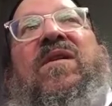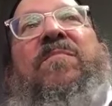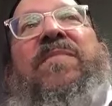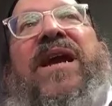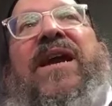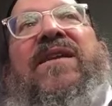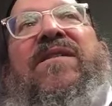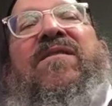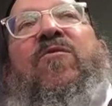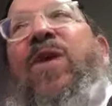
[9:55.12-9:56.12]
a
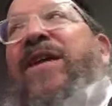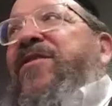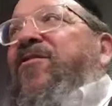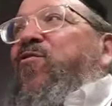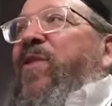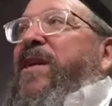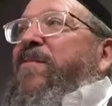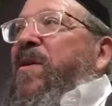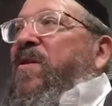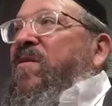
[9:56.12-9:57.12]
man who has a
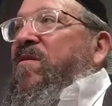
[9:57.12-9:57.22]
dream